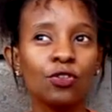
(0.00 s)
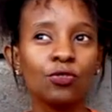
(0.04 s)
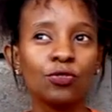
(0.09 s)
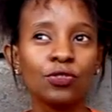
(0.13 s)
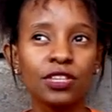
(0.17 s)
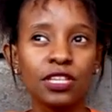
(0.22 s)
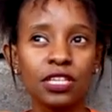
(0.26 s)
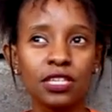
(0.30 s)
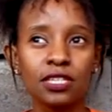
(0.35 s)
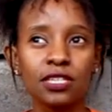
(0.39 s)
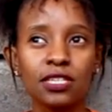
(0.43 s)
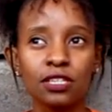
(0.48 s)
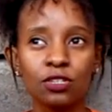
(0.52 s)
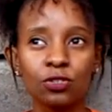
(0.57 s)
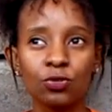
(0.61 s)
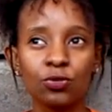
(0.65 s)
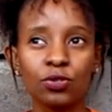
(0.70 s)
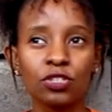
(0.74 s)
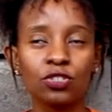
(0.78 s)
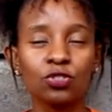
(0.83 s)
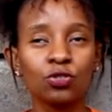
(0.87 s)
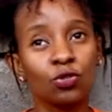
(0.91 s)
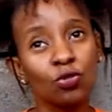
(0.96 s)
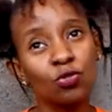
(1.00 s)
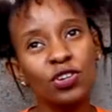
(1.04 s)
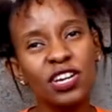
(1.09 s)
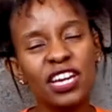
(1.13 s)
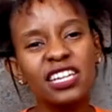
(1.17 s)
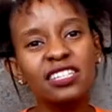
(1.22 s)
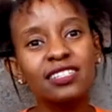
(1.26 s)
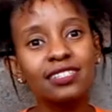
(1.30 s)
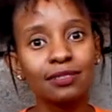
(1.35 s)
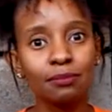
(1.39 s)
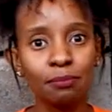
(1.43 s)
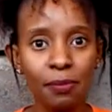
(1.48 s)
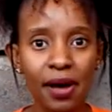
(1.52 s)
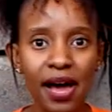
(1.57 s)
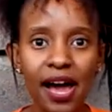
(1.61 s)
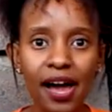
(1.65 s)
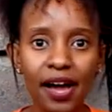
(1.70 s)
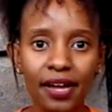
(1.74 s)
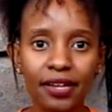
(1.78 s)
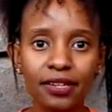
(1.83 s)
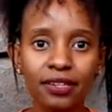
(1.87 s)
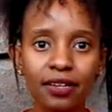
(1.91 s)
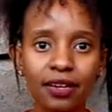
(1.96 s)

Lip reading: this situation, okay, it's bad,